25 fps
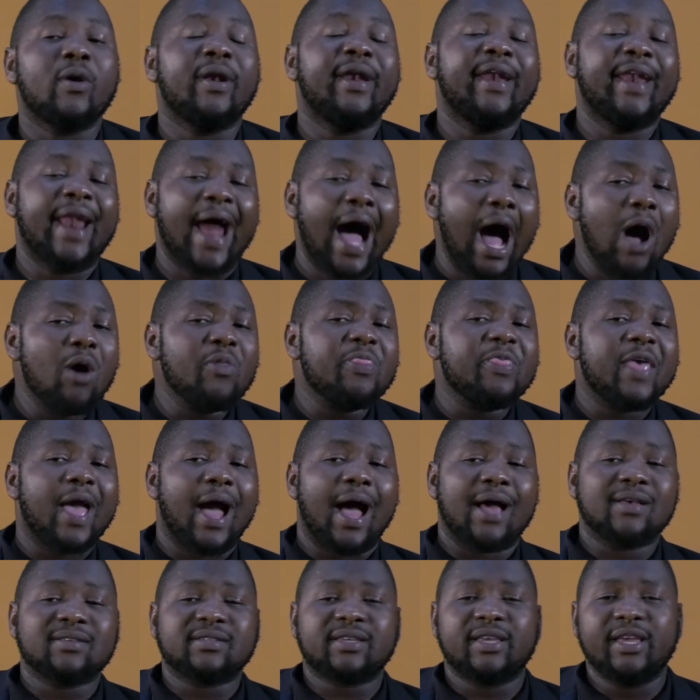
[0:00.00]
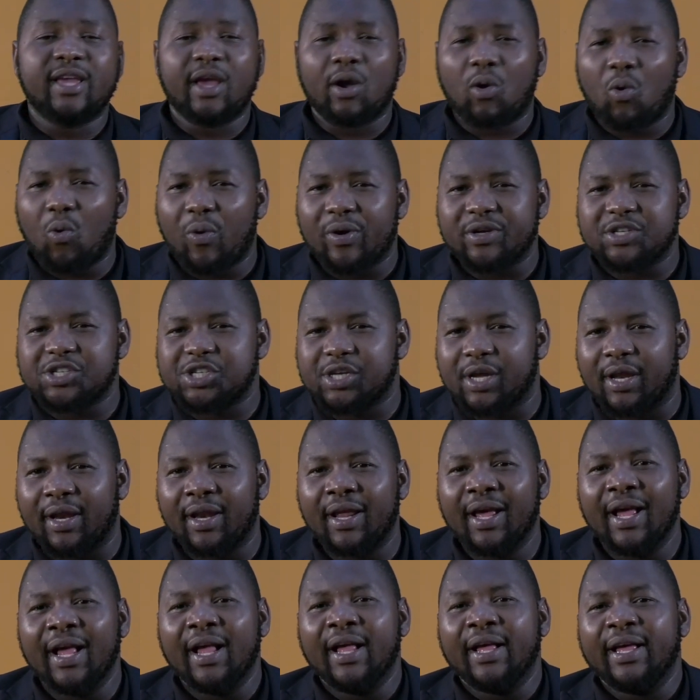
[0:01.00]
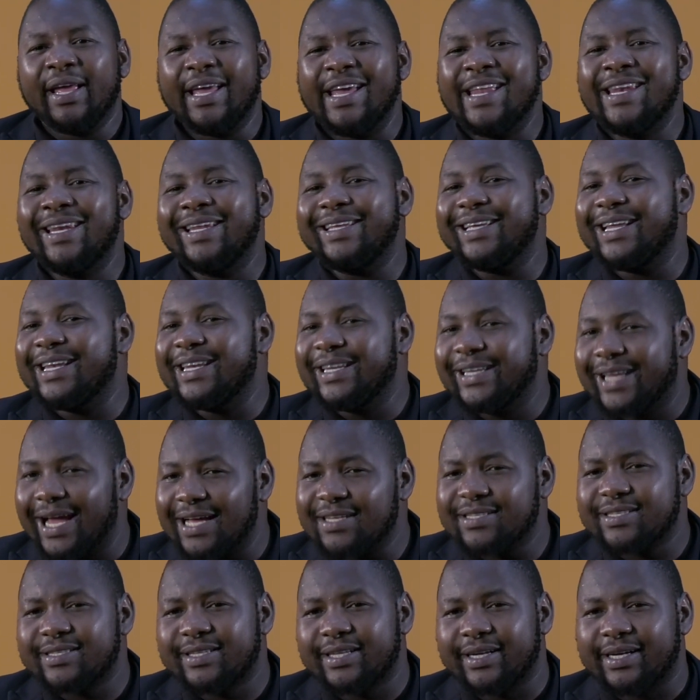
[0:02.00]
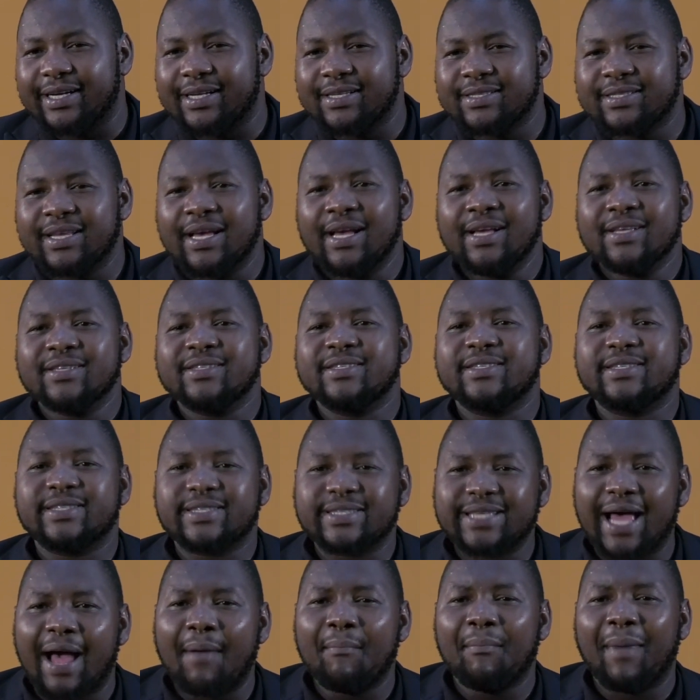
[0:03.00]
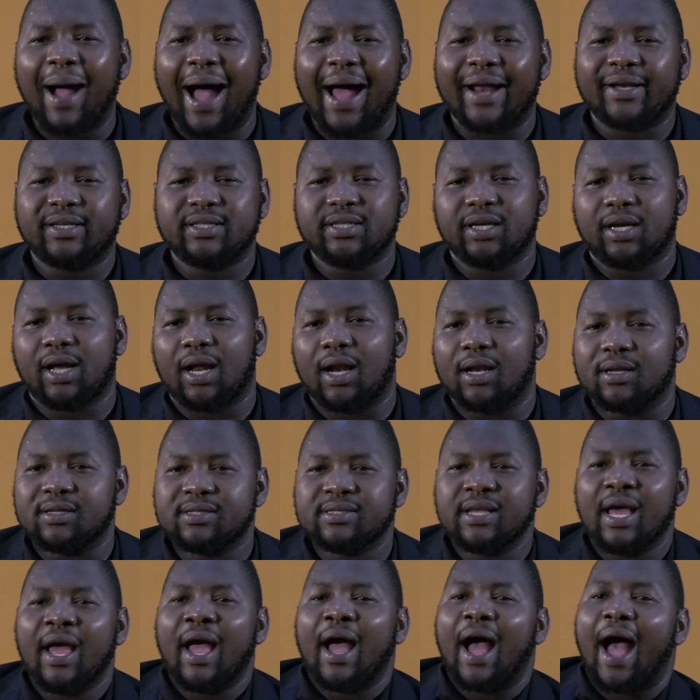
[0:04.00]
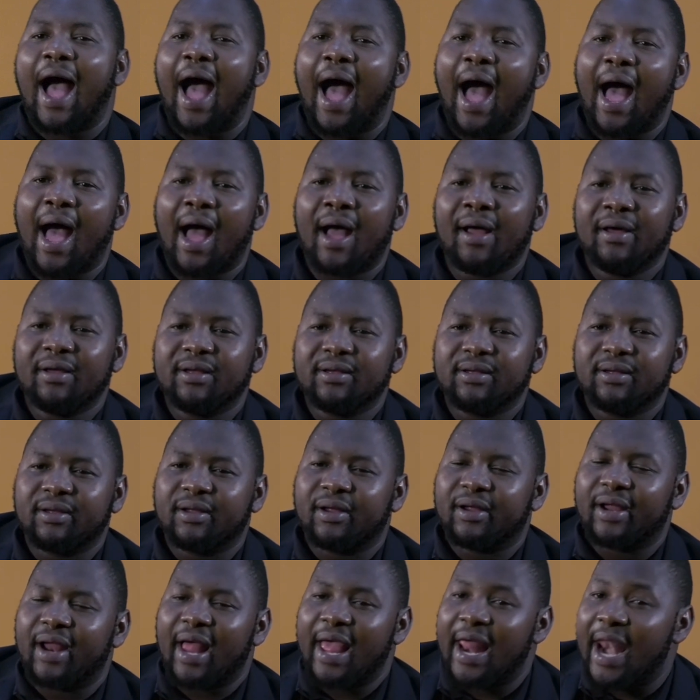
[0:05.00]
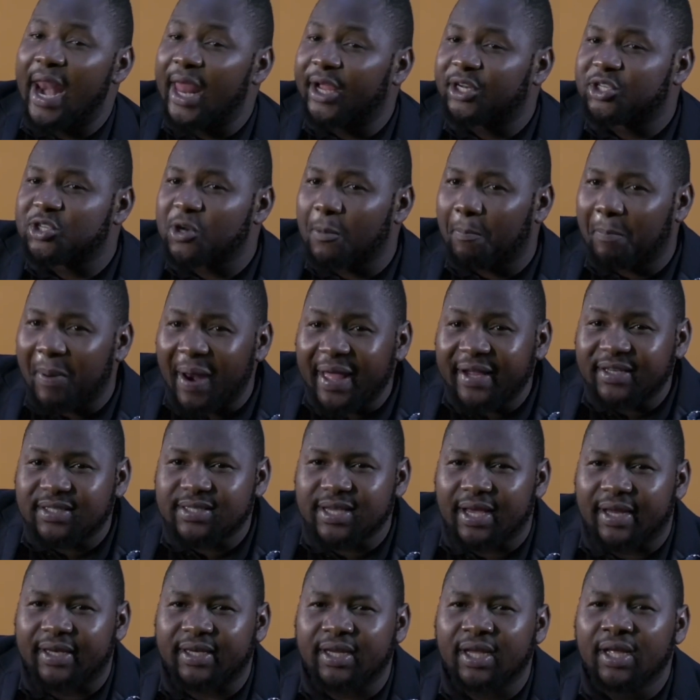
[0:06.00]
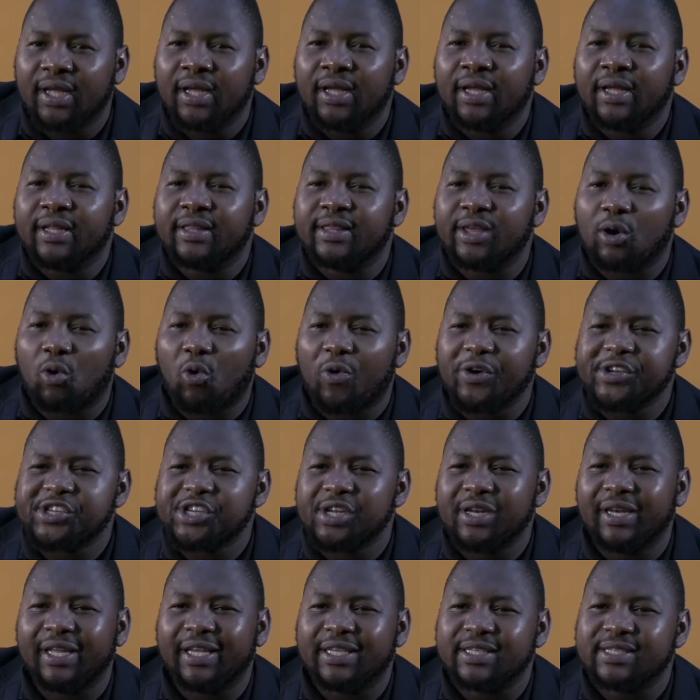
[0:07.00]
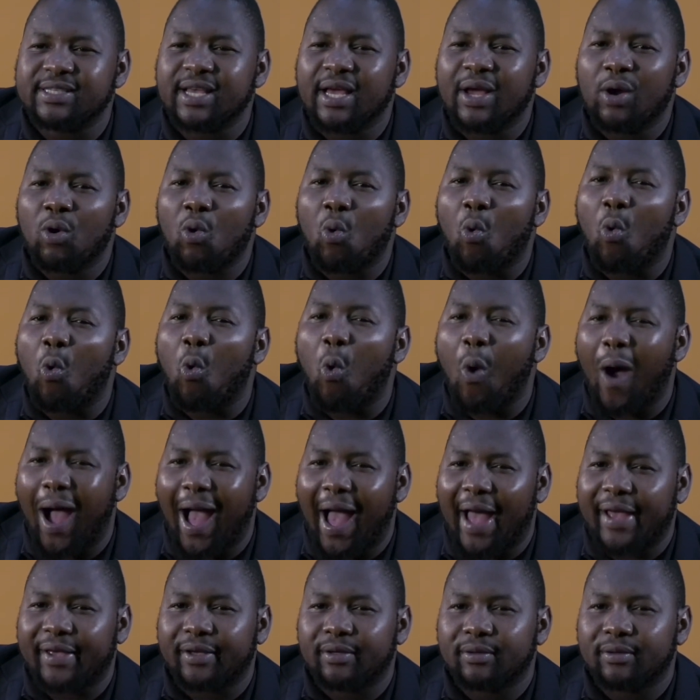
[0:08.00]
now they are asking a question. In industries, some articles are electroplated. The question is why?